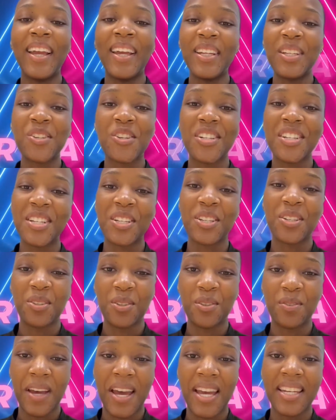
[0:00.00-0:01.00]
In traditional
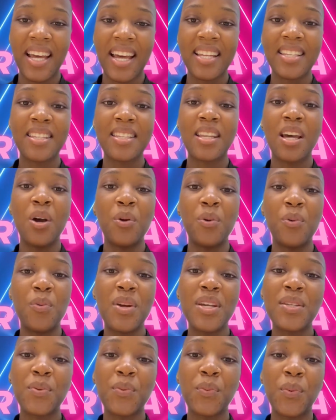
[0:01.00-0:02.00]
finance,
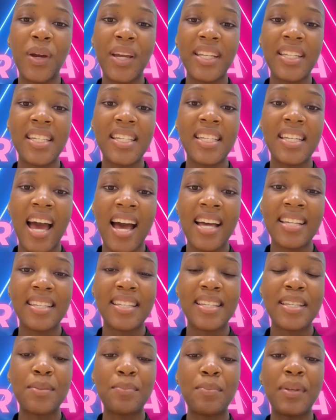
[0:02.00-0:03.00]
risk-weighted
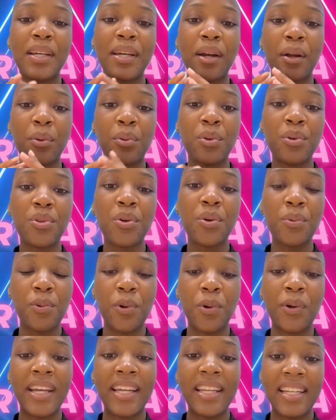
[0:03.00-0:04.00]
assets play a crucial
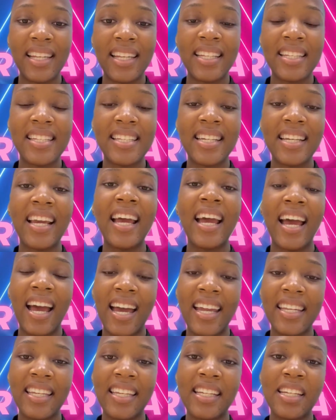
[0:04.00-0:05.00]
role in lending
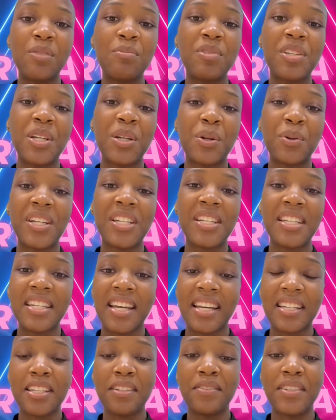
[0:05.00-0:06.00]
and income generation
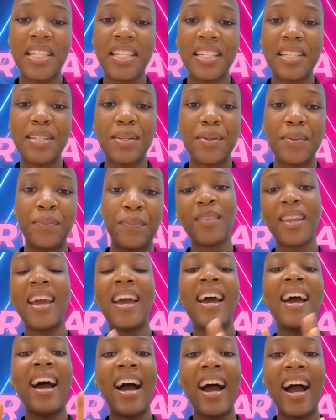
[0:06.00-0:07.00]
activities.
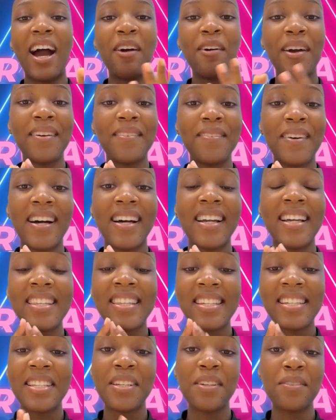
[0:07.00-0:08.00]
However, in
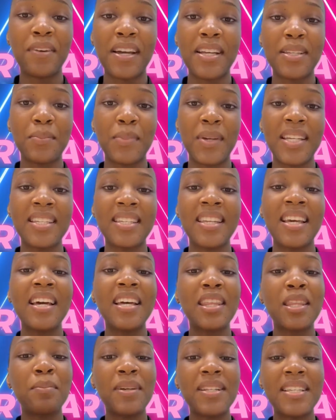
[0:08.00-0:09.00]
the DeFi space,
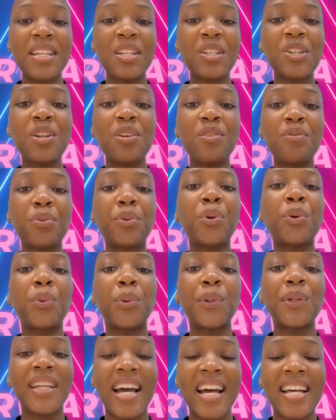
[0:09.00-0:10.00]
the potential of
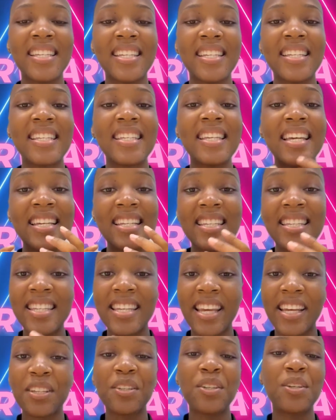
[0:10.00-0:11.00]
real-world assets is
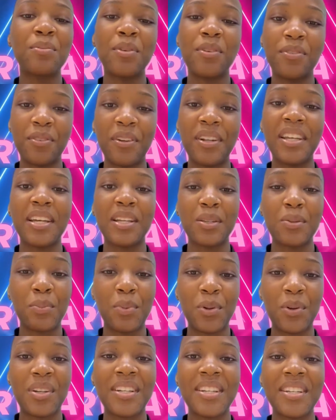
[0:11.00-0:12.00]
yet to be fully
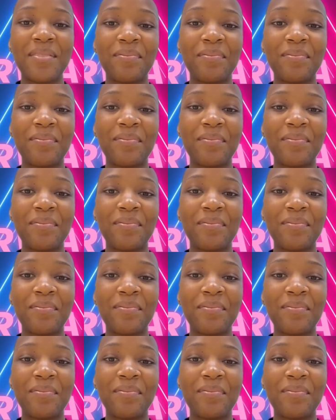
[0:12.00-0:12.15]
explored.